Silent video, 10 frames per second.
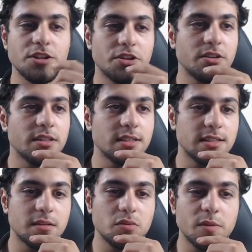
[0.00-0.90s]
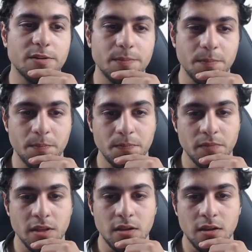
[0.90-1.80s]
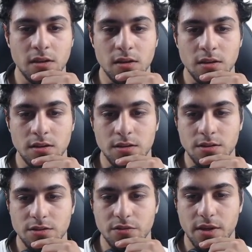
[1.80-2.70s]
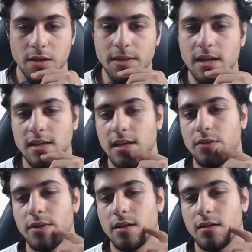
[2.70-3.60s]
show you this example better. So if we come down here, we